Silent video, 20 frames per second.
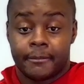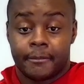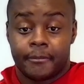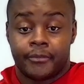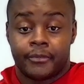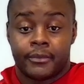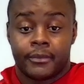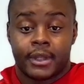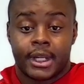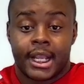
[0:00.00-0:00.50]

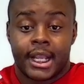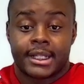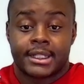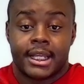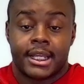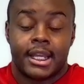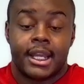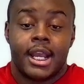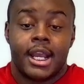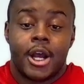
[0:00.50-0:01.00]
Like I
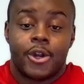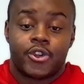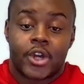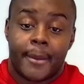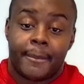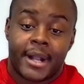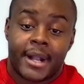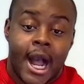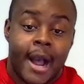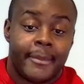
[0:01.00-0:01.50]
said,
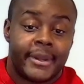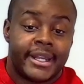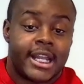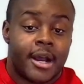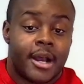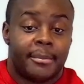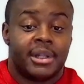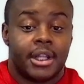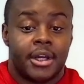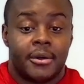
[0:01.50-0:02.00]
drop a comment
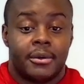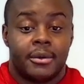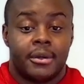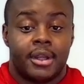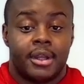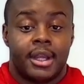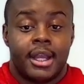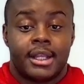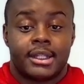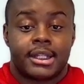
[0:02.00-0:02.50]
down below.
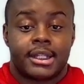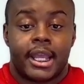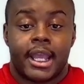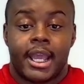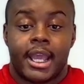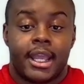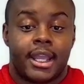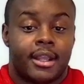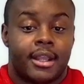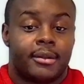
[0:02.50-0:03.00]
Say,
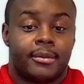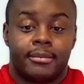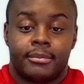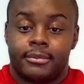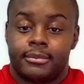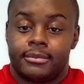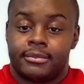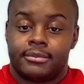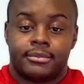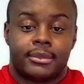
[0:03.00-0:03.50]
hey,
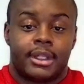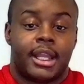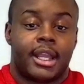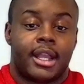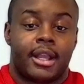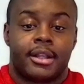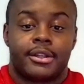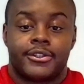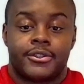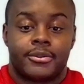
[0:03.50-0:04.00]
yeah,